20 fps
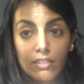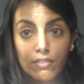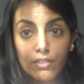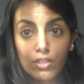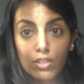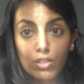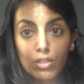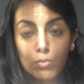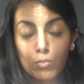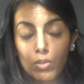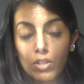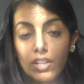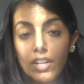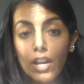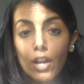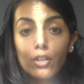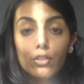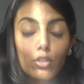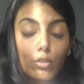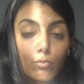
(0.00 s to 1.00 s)
if it doesn't work
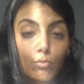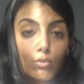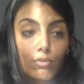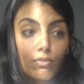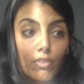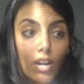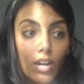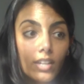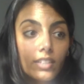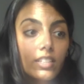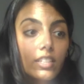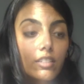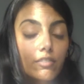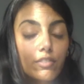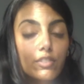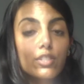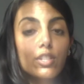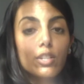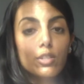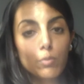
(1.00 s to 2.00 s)
out, you move on. And if
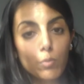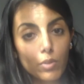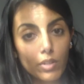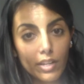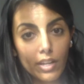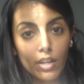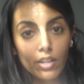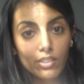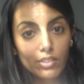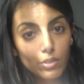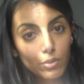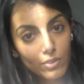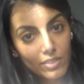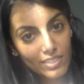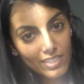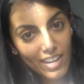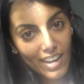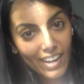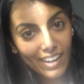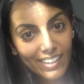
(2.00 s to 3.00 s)
it does work out, you can
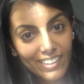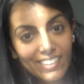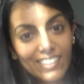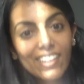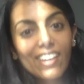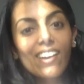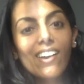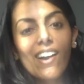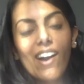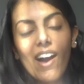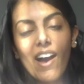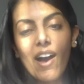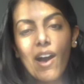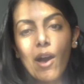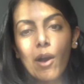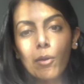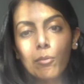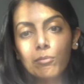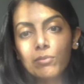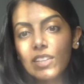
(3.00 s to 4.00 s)
stay.
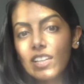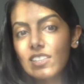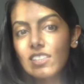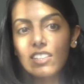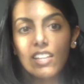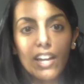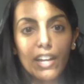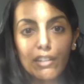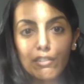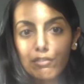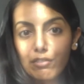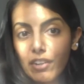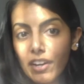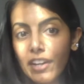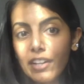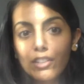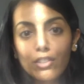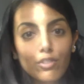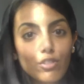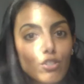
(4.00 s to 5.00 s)
That's life,
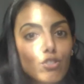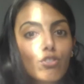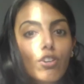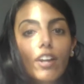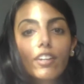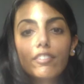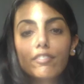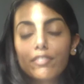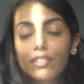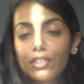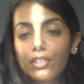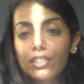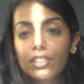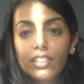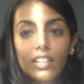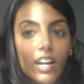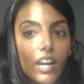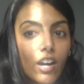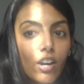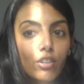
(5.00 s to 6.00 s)
right? You're just trying to figure it
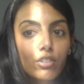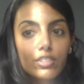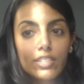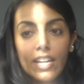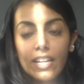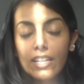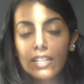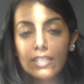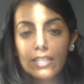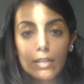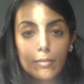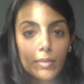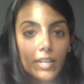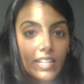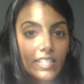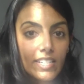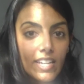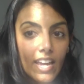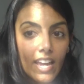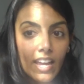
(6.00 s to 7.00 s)
out, take it day by
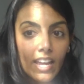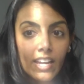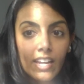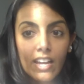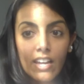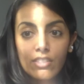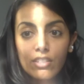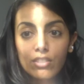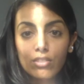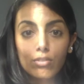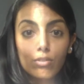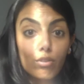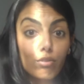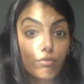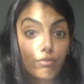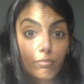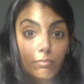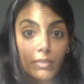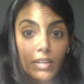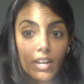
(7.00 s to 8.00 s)
day, and then you go
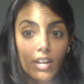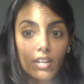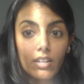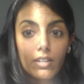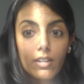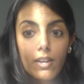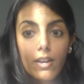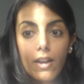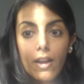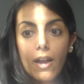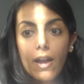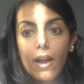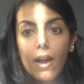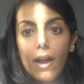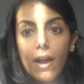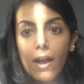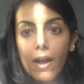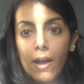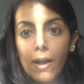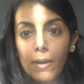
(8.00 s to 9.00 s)
from there.
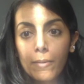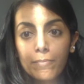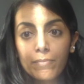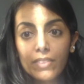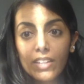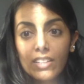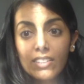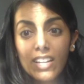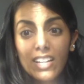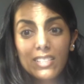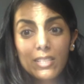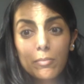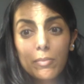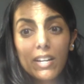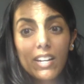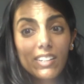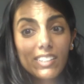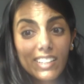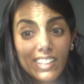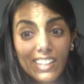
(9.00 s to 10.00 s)
And that's
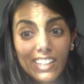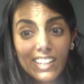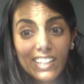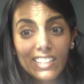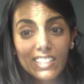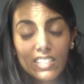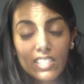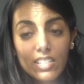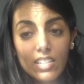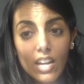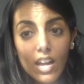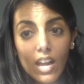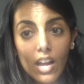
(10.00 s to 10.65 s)
about it.